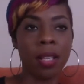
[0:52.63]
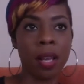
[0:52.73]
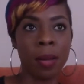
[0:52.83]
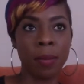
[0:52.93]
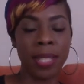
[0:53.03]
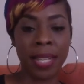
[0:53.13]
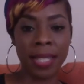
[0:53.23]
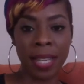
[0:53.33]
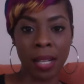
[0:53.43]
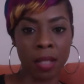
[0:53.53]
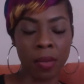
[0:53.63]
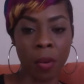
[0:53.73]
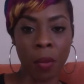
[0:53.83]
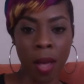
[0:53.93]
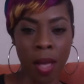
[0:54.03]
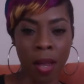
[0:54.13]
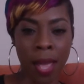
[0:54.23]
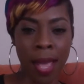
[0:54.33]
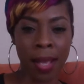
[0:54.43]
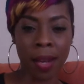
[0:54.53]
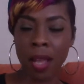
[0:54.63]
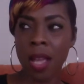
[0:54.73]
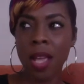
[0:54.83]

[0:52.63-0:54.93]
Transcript: sinusitis for a while, and